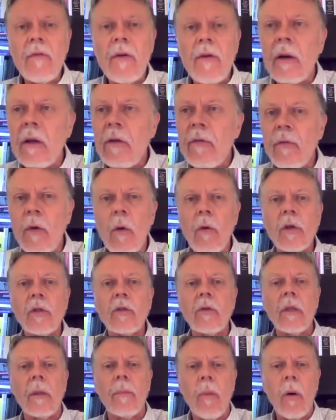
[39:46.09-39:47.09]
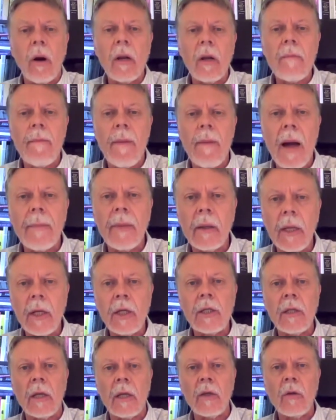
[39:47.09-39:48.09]
very focused on the part of the
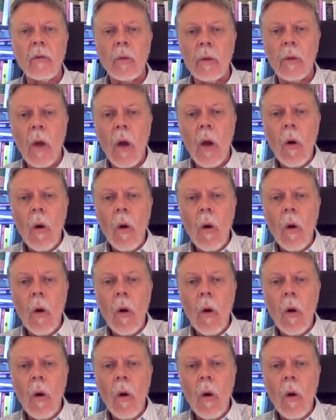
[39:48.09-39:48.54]
population that you would,